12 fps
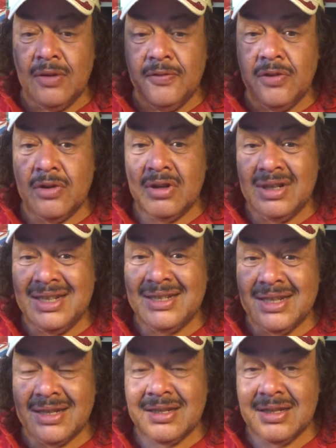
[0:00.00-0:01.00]
for these
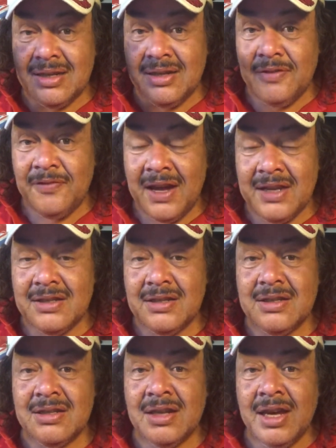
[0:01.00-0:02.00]
six
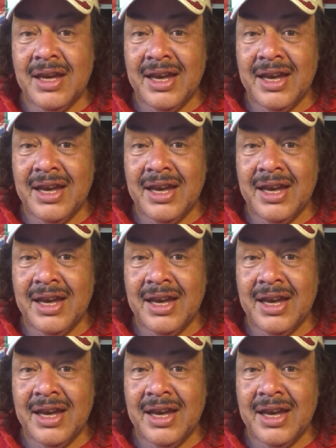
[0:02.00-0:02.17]
devices.